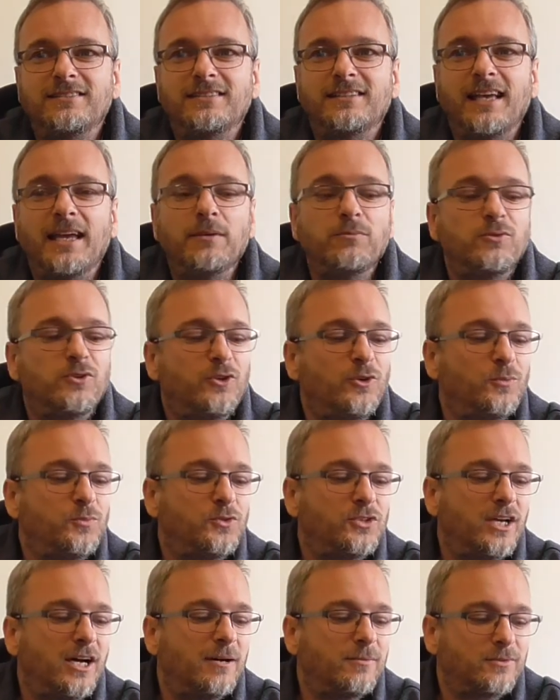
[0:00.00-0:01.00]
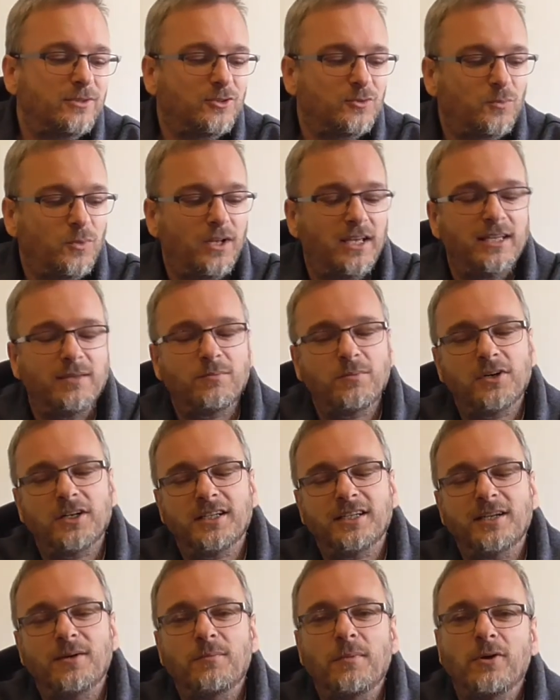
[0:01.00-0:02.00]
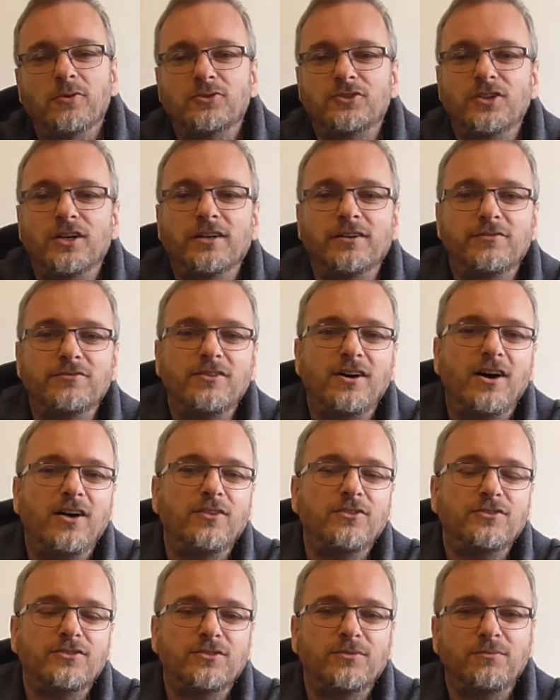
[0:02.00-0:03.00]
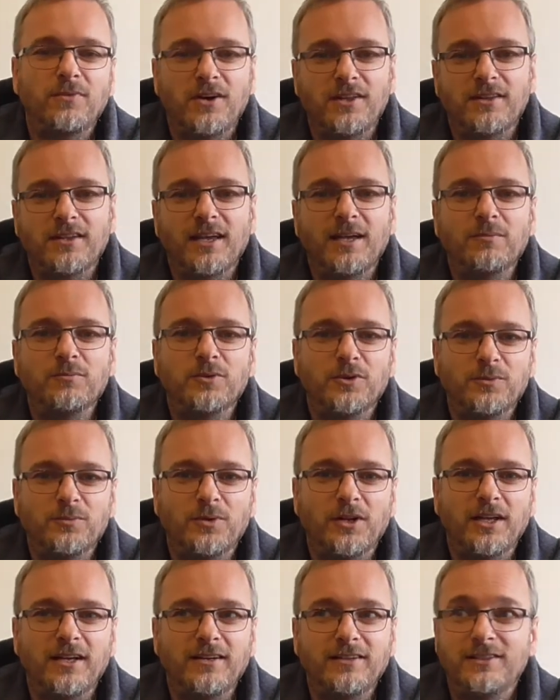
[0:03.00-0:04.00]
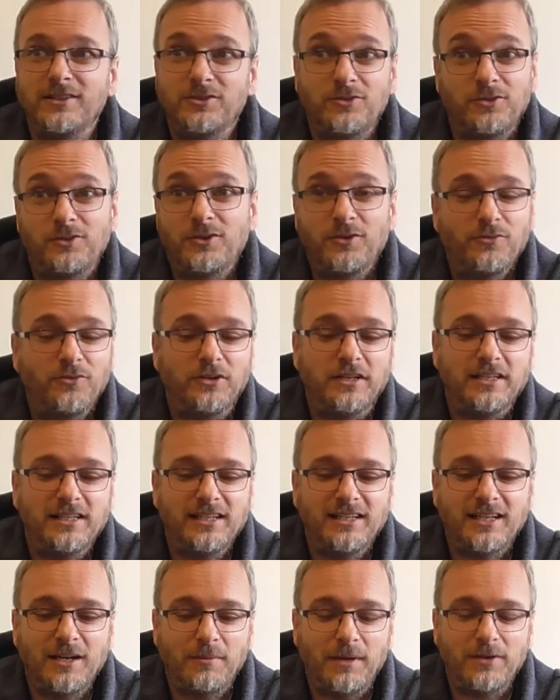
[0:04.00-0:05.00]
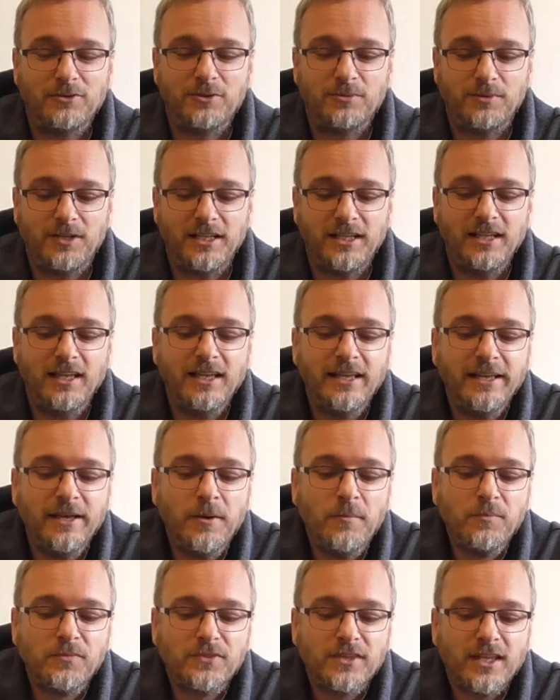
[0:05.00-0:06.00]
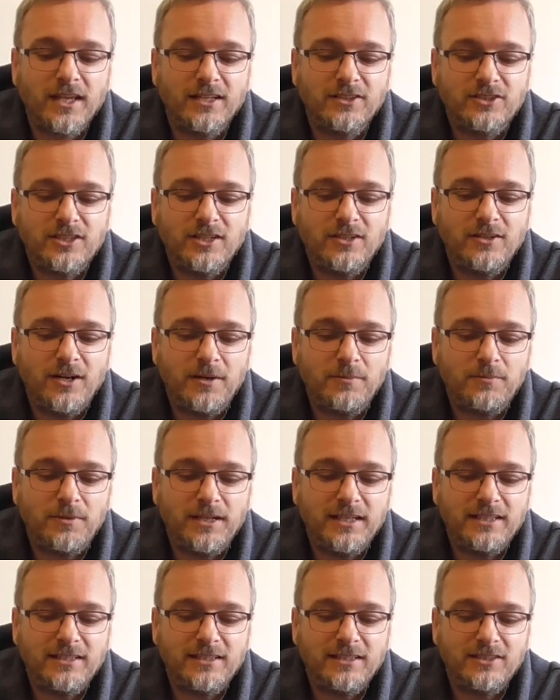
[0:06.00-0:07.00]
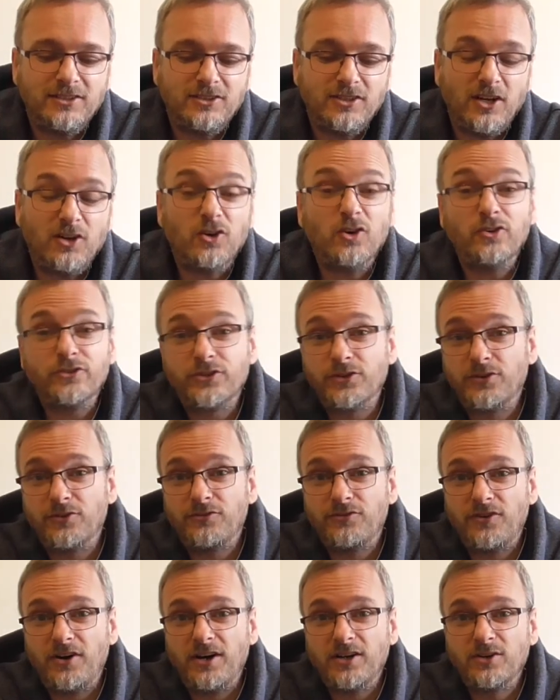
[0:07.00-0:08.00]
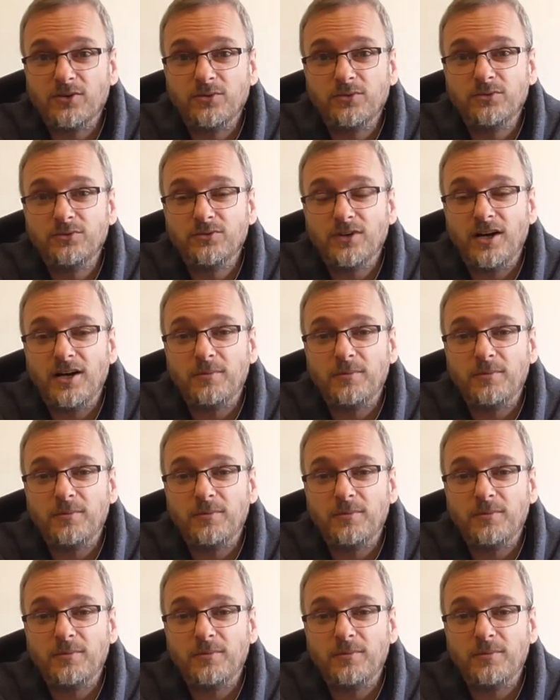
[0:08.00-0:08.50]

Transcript: GameCube set up, because I was playing my Metal Slug Advance by the Game Boy player, this has conveniently come out to play. And so I played this, I got to the final,